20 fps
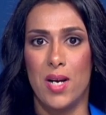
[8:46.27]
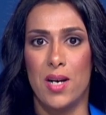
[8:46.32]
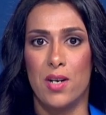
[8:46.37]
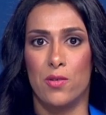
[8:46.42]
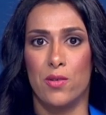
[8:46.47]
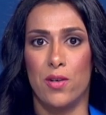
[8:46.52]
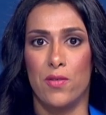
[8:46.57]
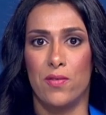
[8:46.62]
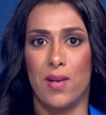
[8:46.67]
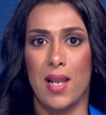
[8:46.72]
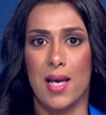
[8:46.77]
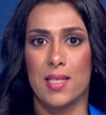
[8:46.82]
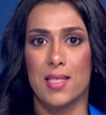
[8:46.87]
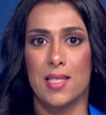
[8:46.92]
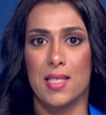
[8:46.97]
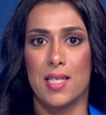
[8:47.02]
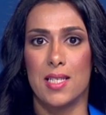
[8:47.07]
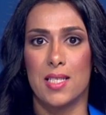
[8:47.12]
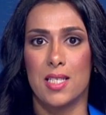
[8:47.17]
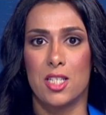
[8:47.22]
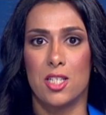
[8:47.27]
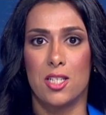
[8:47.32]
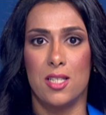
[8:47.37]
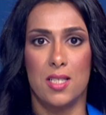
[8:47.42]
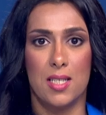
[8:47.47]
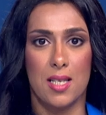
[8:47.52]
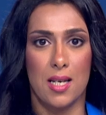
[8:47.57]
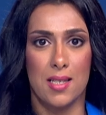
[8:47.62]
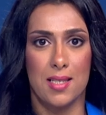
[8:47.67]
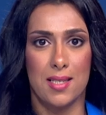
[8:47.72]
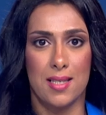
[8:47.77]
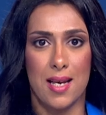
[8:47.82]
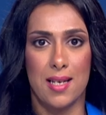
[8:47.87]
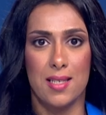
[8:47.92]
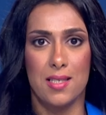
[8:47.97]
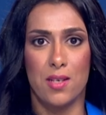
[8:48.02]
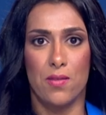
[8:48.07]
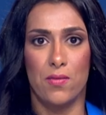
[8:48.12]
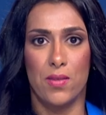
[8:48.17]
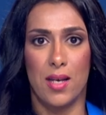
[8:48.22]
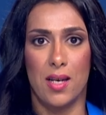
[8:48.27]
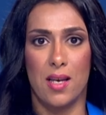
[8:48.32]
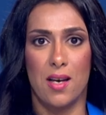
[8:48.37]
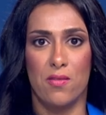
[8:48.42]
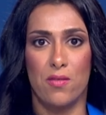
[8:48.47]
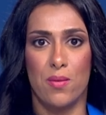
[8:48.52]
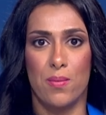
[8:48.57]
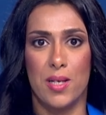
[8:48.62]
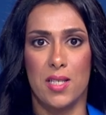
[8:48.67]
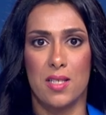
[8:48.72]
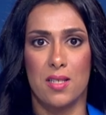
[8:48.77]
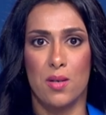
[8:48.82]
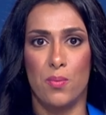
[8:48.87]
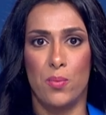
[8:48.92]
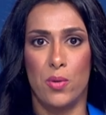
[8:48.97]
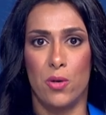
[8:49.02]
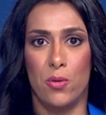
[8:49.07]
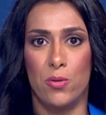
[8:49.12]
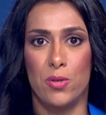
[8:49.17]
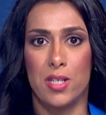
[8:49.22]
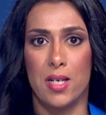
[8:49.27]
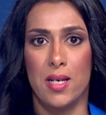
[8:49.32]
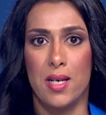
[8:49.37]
reflects the success of the government's approach